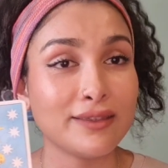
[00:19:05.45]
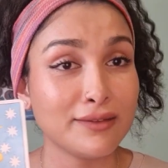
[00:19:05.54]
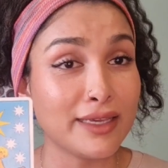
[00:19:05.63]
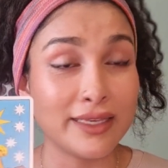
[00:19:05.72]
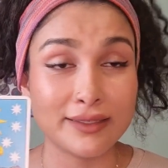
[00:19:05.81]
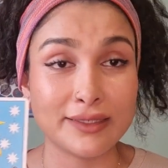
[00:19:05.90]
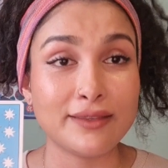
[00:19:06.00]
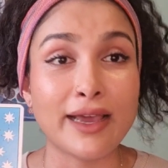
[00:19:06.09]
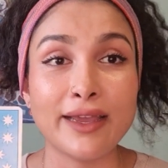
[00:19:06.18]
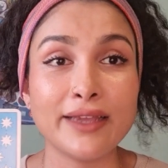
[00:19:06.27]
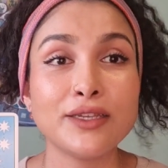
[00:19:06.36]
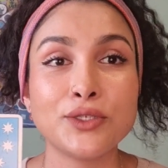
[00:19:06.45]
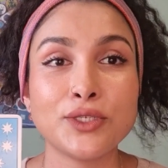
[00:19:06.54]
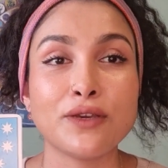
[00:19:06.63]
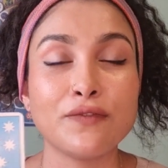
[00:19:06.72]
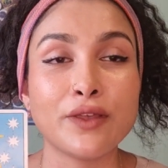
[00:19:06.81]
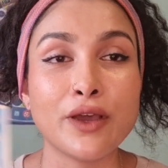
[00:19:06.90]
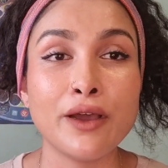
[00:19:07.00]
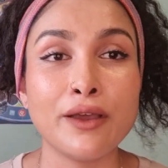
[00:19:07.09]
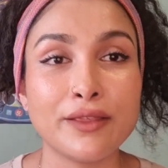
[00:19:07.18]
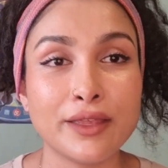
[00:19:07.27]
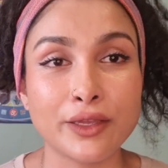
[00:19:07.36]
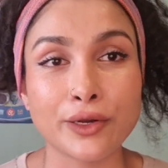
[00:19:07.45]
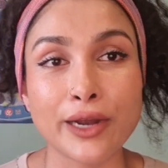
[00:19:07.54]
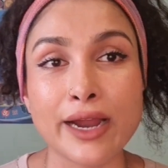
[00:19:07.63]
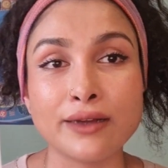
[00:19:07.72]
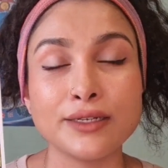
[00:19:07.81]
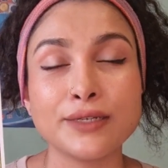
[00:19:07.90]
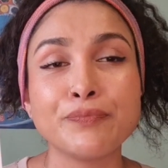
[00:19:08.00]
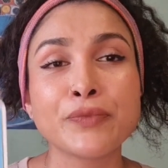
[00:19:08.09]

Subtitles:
is that energy of the earth and the ground,